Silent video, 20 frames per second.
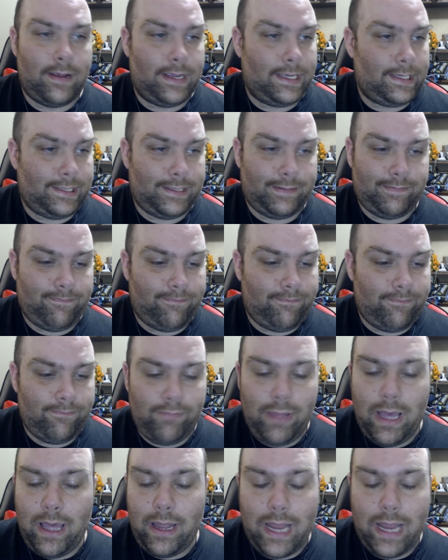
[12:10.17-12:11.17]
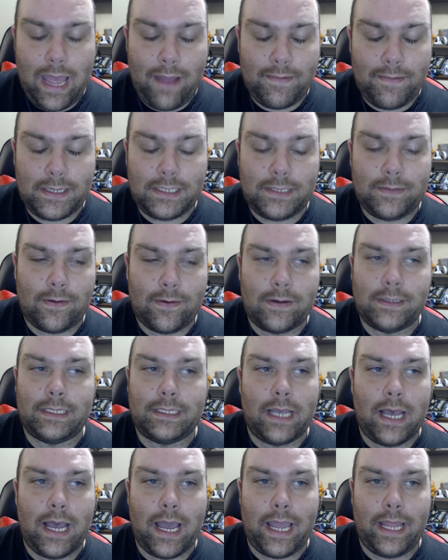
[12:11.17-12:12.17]
is about average for
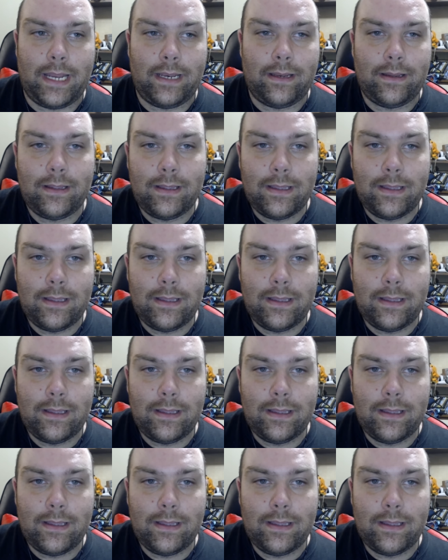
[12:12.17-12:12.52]
his height.